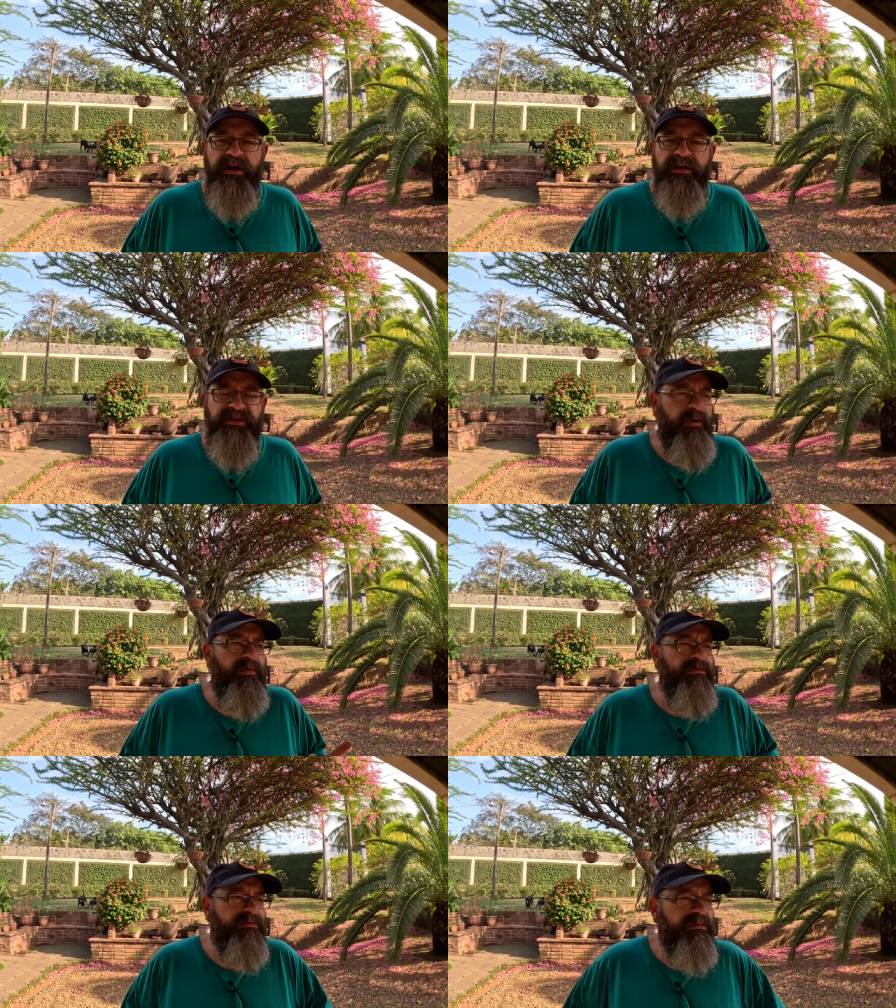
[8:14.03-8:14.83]
you say,
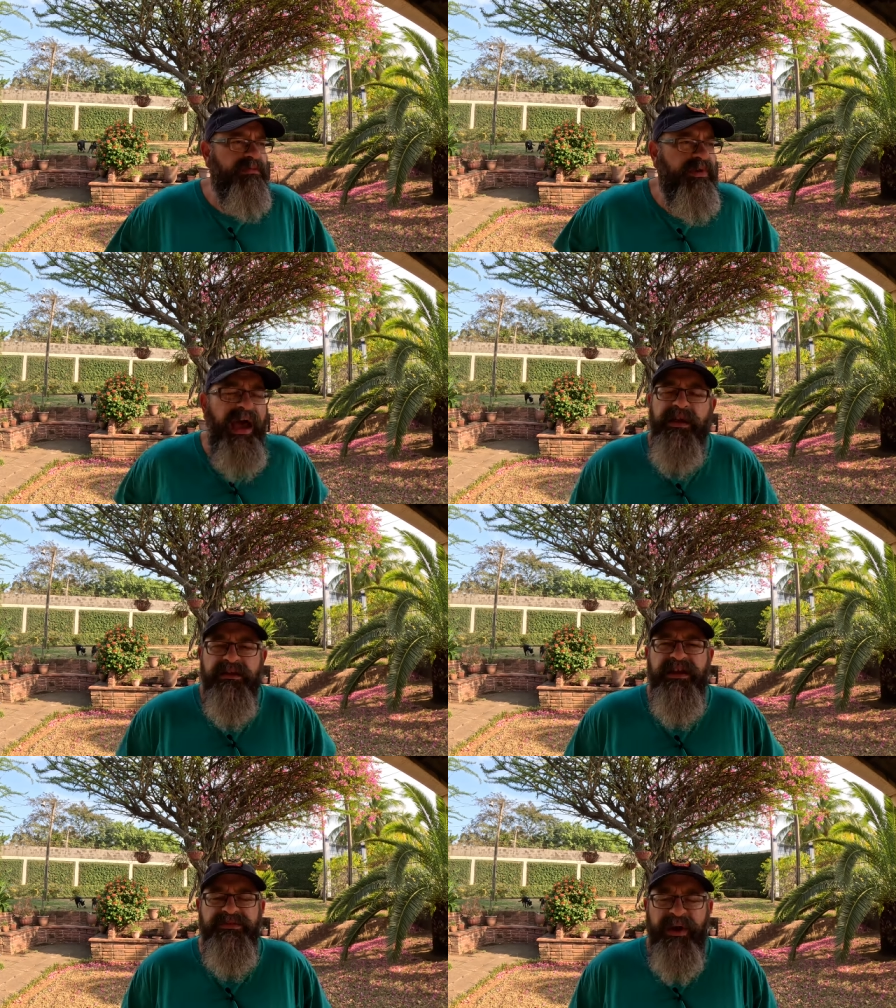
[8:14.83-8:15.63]
well, yeah,
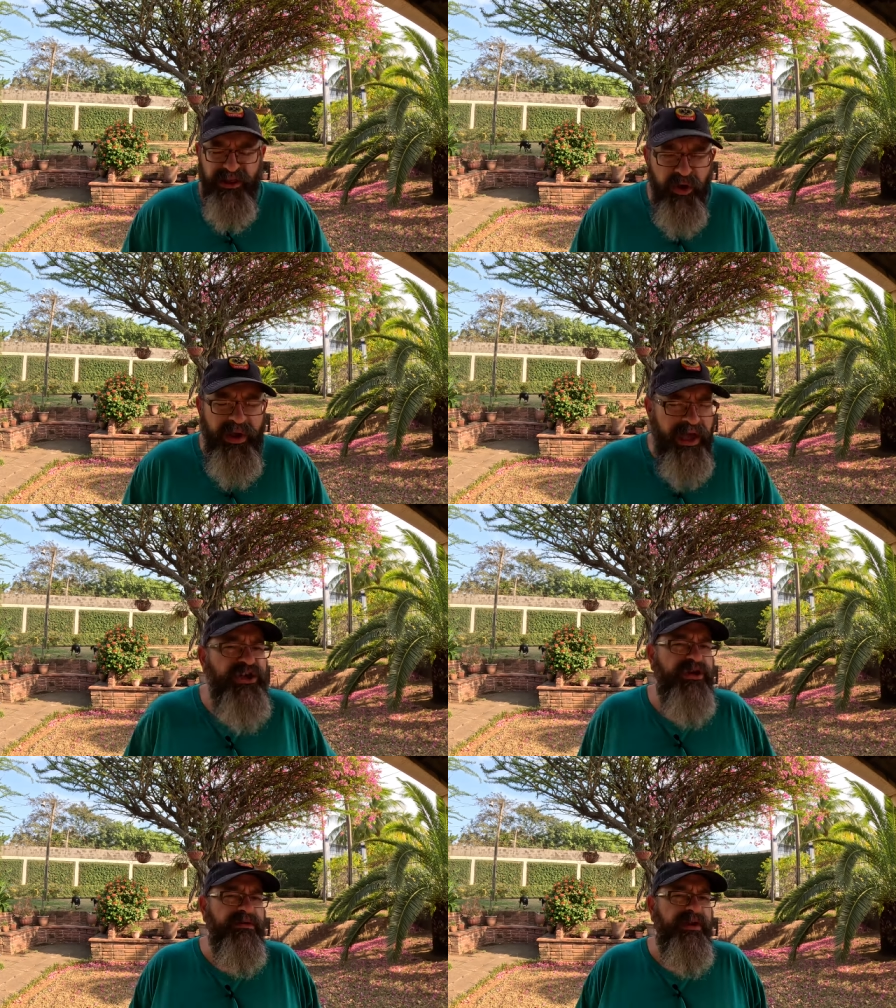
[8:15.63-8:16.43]
that's my
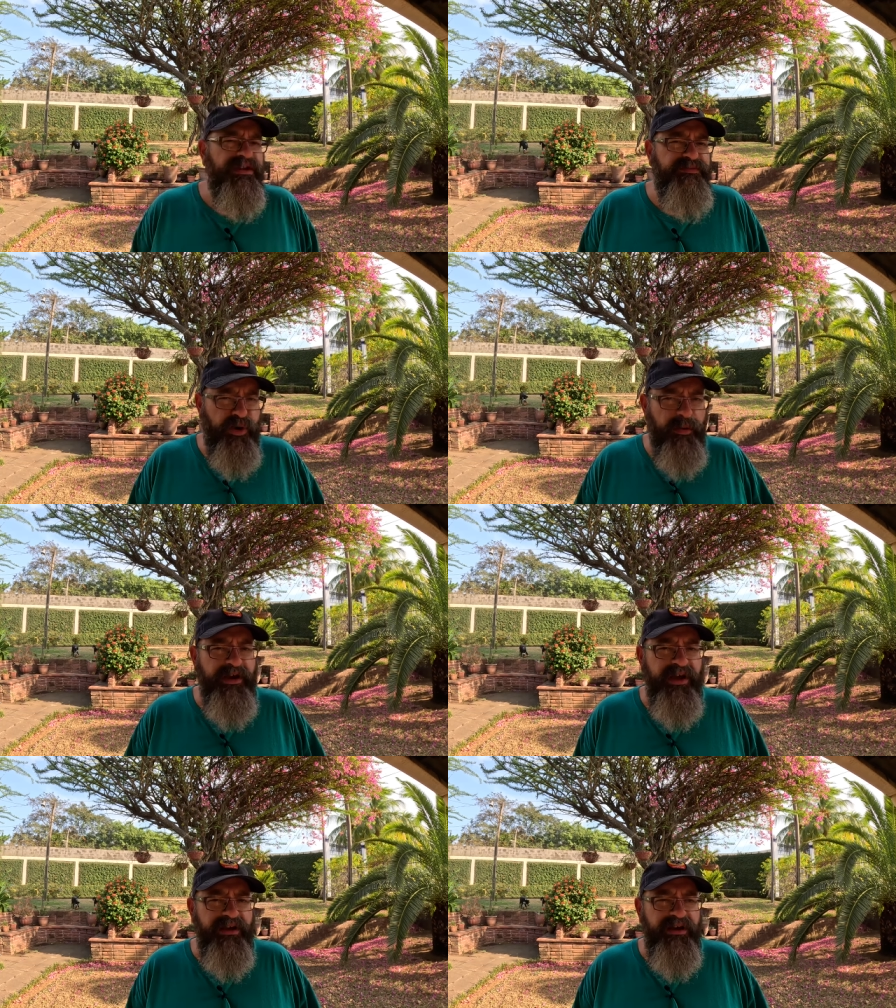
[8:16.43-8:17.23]
location. It's
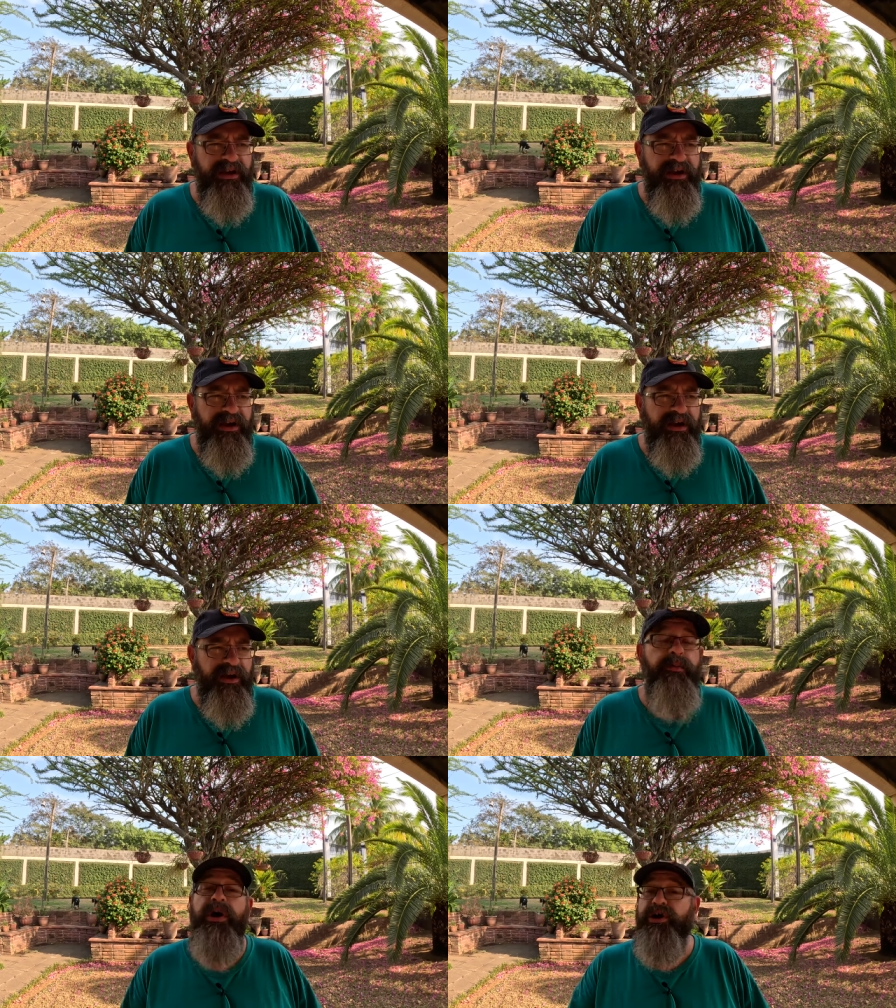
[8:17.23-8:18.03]
permanent.
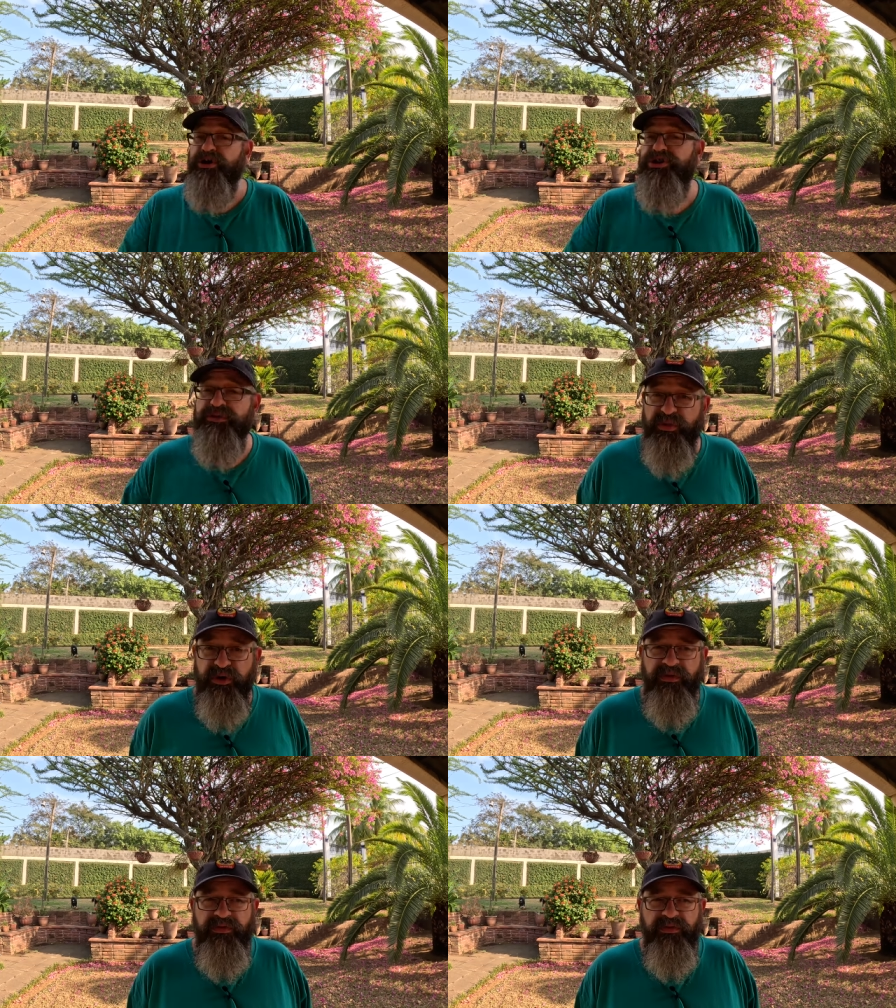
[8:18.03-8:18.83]
But could you
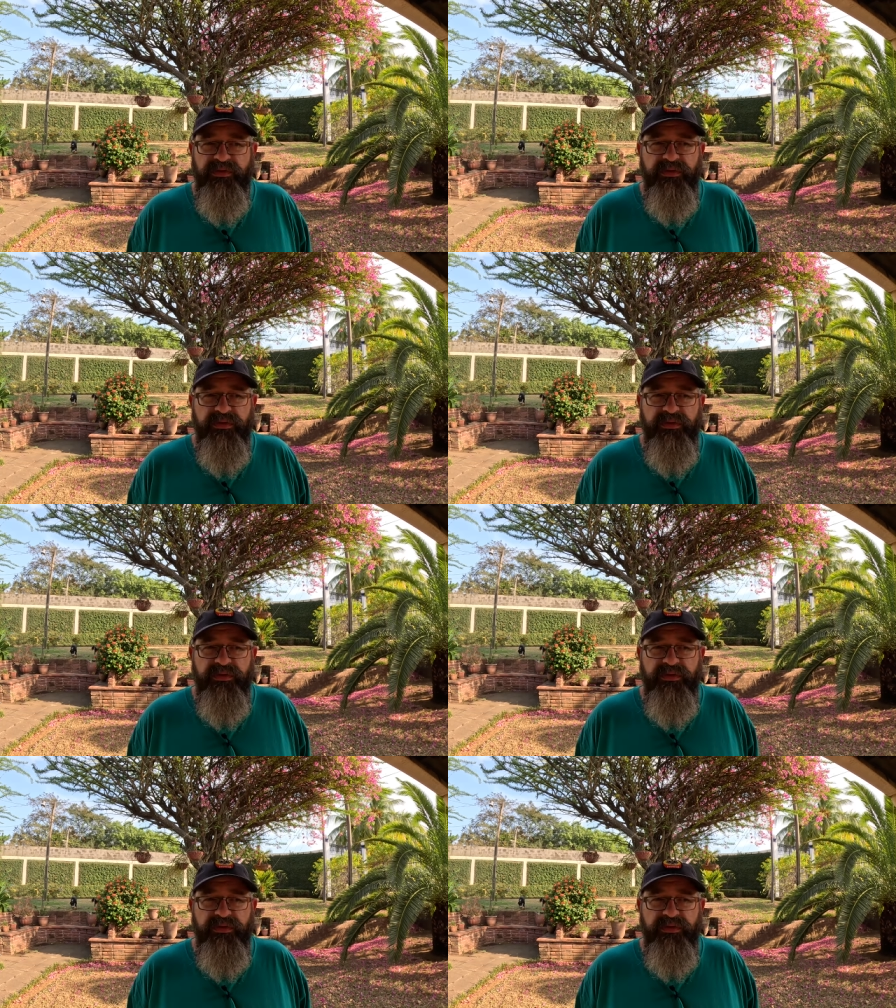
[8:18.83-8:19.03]
move?